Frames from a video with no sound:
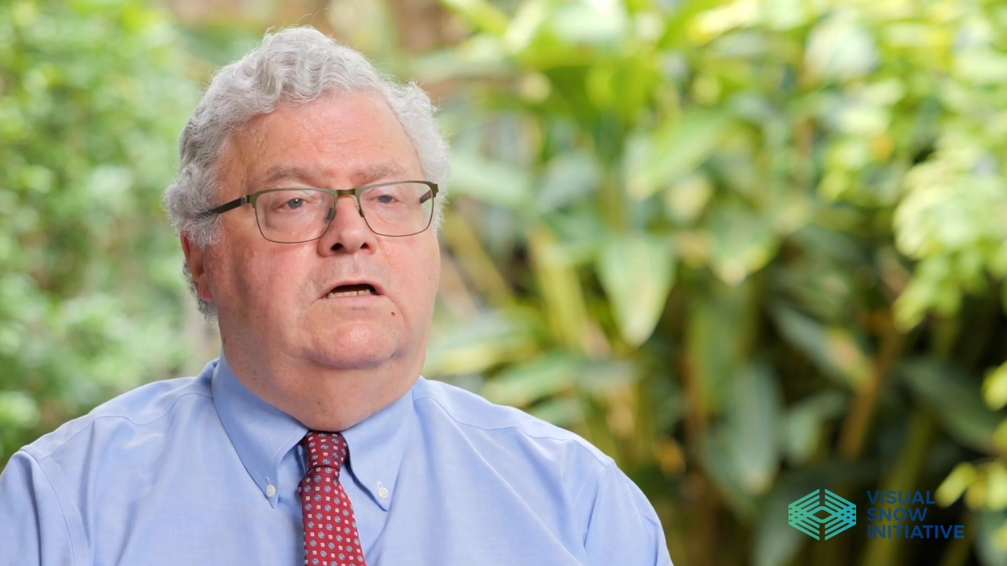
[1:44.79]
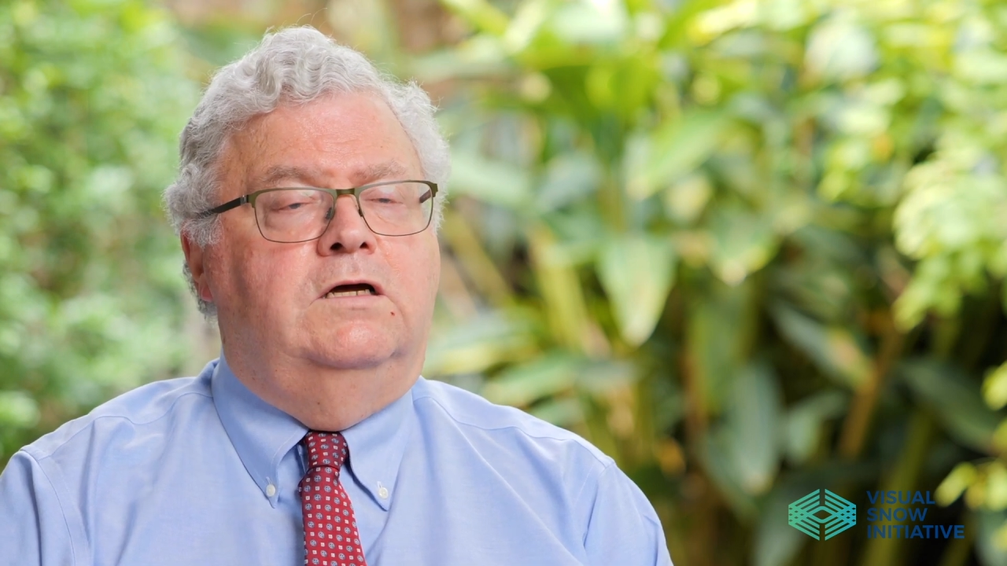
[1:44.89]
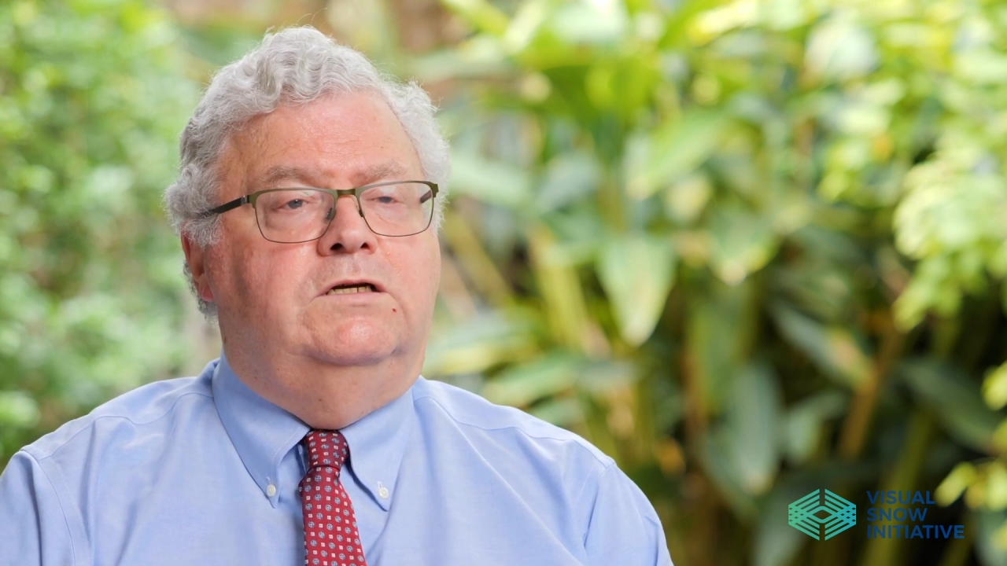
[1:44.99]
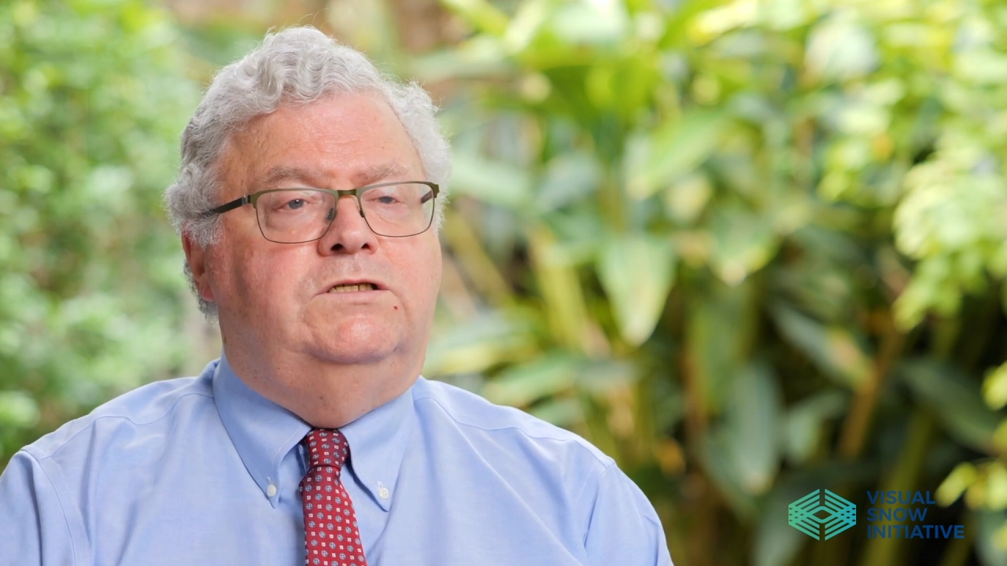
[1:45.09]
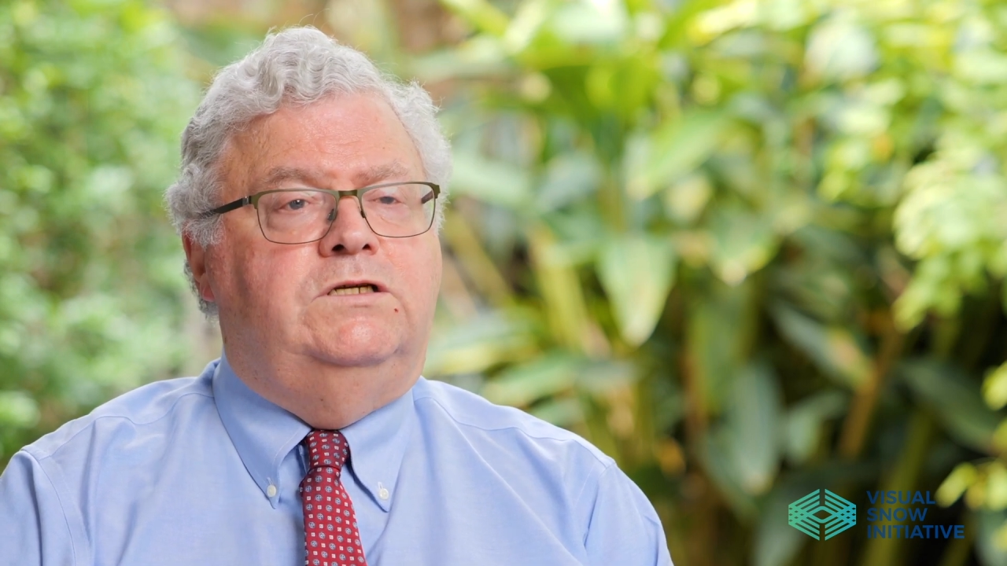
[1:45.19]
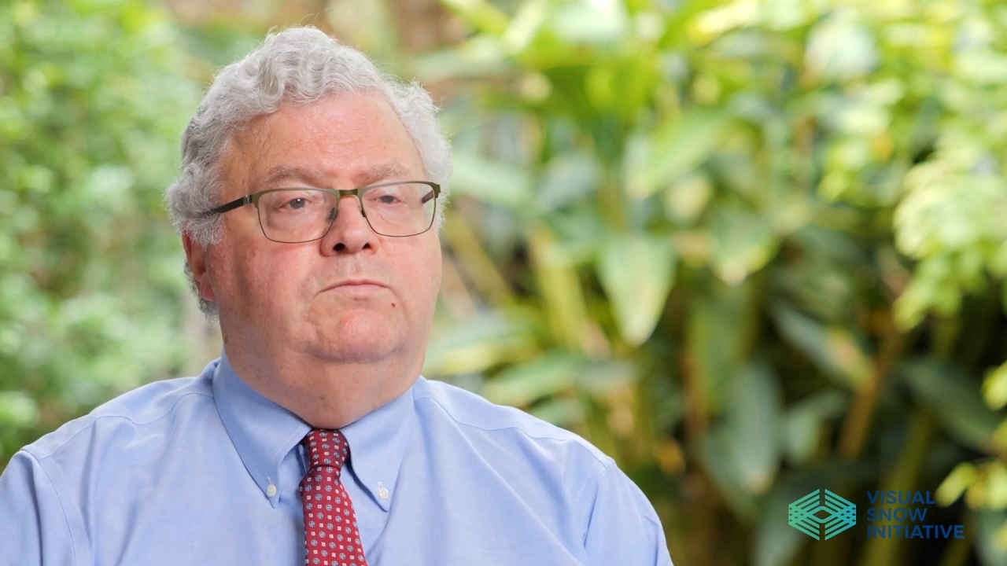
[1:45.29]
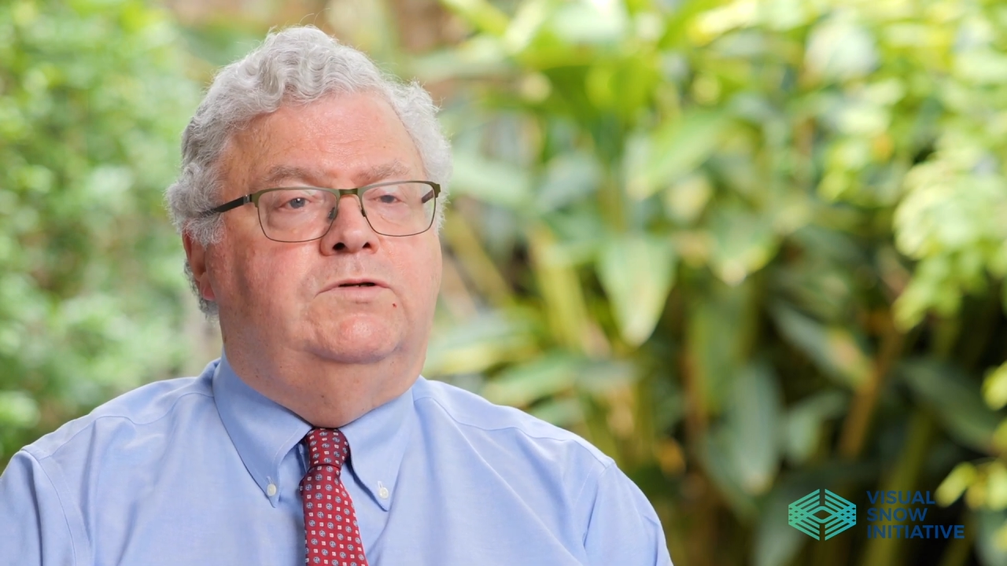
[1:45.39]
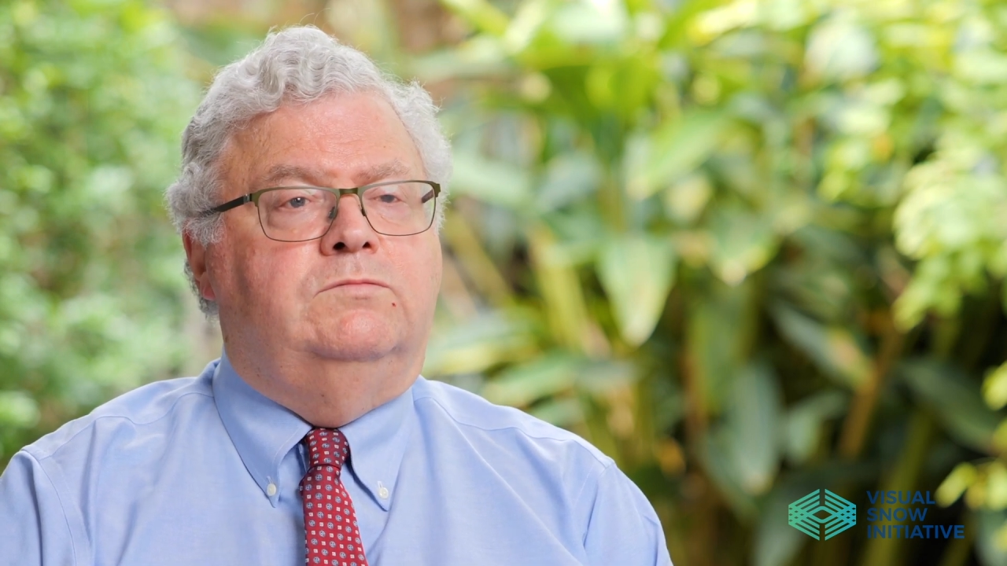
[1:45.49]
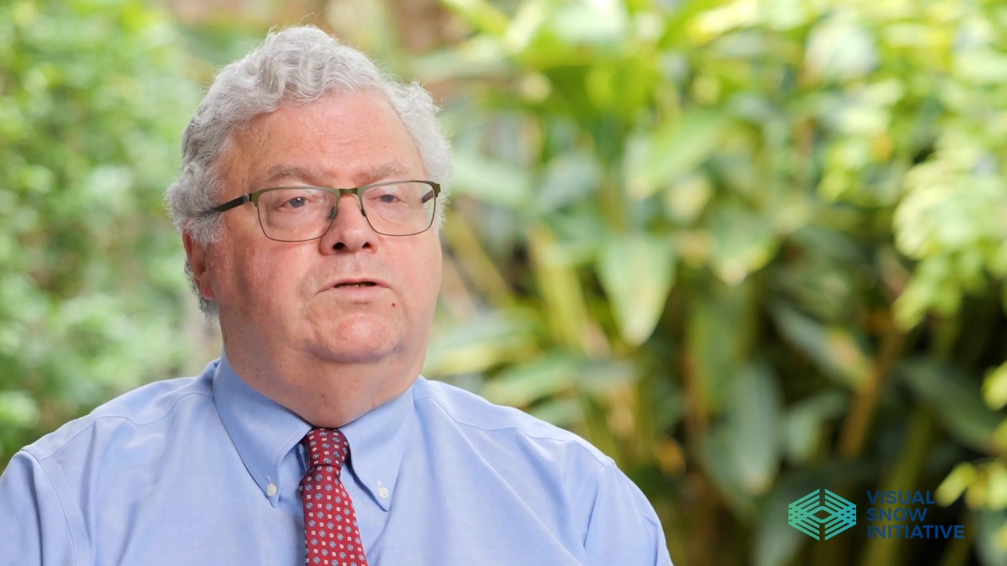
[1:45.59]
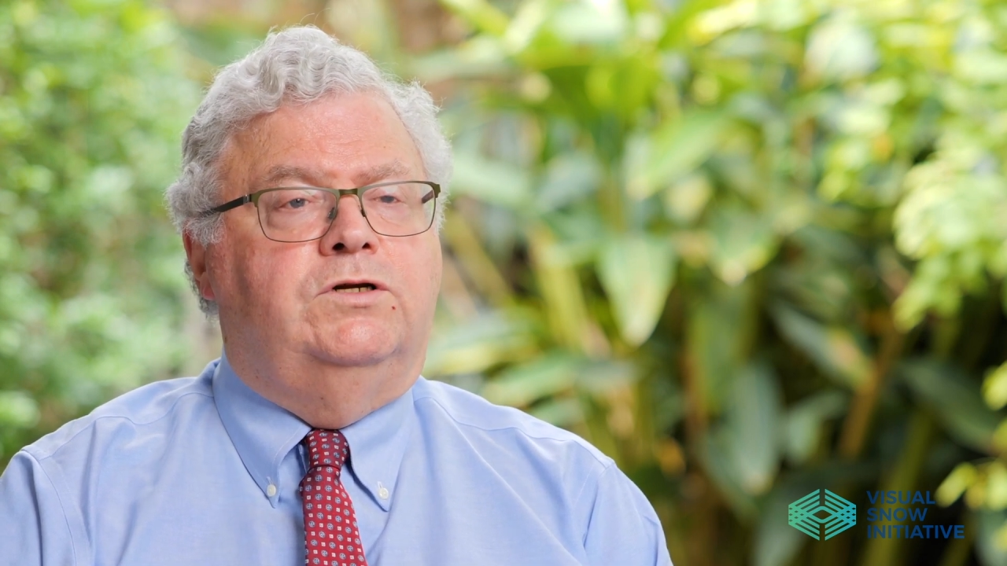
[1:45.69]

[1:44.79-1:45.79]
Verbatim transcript: uh, symptoms